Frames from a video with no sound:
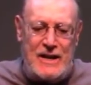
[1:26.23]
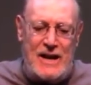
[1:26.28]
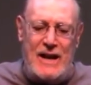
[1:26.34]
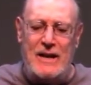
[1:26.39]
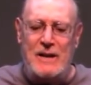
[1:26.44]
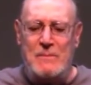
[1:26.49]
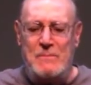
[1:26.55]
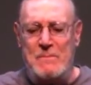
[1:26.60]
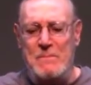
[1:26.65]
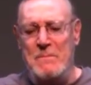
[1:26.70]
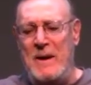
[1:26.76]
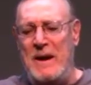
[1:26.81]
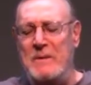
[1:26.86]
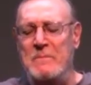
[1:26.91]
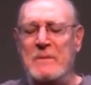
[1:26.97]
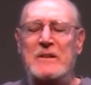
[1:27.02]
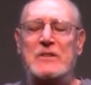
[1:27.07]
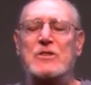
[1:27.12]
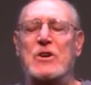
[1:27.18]
kind of
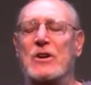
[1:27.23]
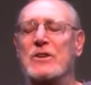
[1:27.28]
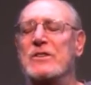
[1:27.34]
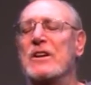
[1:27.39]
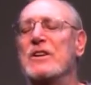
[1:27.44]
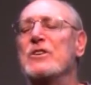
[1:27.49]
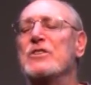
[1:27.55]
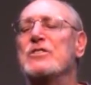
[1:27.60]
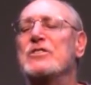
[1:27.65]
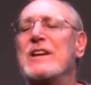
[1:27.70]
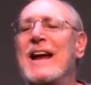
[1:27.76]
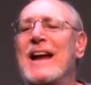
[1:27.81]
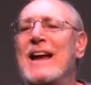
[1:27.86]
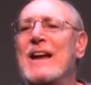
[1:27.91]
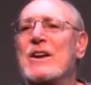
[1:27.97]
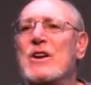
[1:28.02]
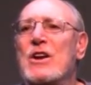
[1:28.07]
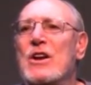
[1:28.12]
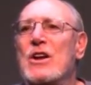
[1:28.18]
made me start to
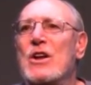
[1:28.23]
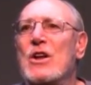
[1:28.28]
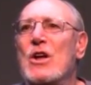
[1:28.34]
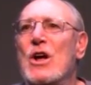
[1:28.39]
understand